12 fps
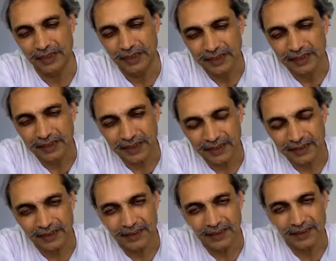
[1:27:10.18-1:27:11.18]
that
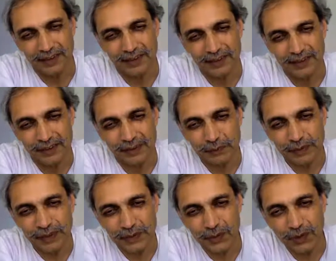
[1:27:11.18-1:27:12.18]

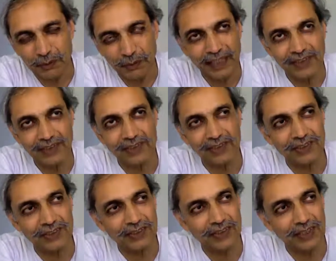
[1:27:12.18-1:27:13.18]
spiritual
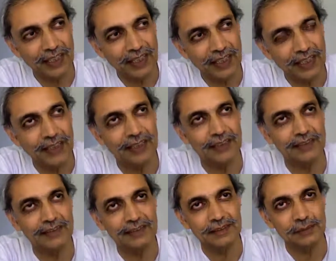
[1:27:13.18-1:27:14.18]
masters
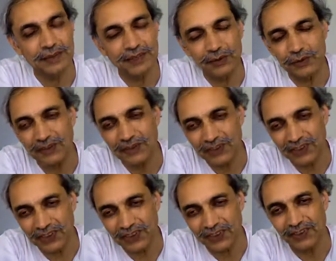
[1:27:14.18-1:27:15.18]
and spiritual
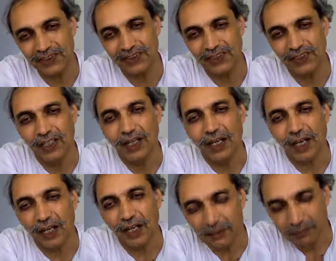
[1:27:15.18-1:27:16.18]
seekers
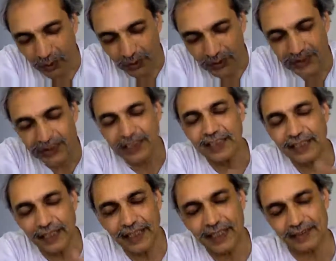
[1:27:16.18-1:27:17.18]
are mostly
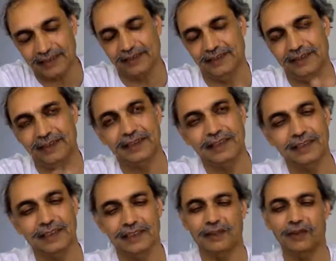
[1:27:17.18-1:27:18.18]
at.
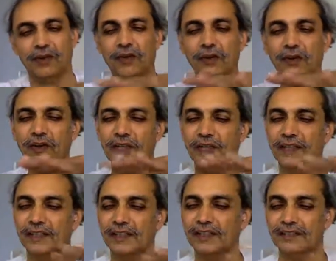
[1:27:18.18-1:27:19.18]
They all are
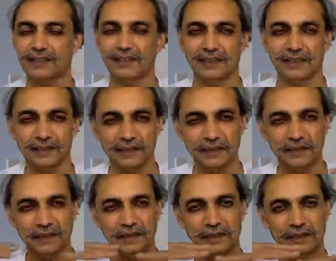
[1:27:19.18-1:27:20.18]
at in the
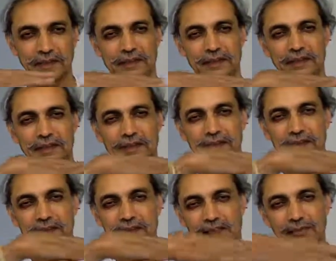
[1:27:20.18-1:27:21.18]

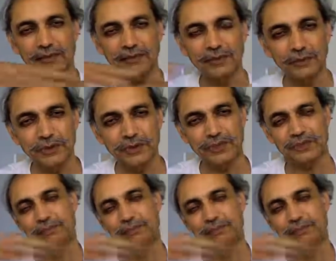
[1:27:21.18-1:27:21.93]
realm of doership.